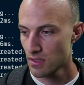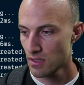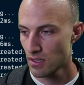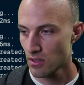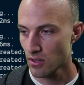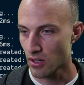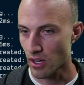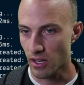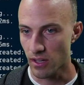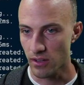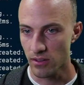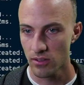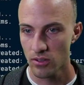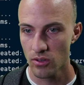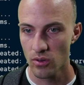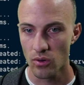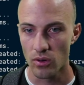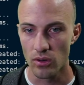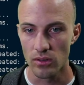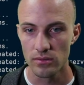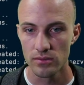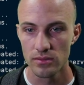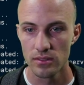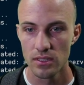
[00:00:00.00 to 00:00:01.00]
Okay,
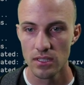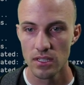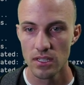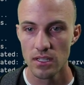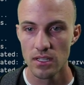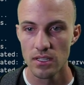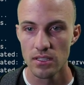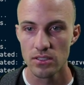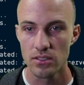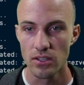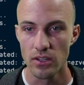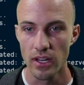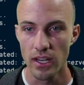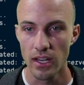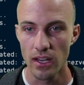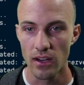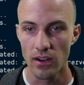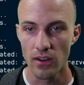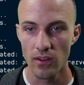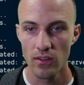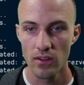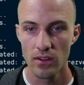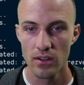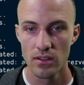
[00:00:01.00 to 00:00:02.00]
cool. So
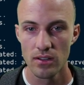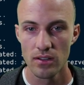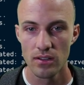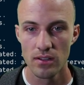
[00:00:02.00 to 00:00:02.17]
now,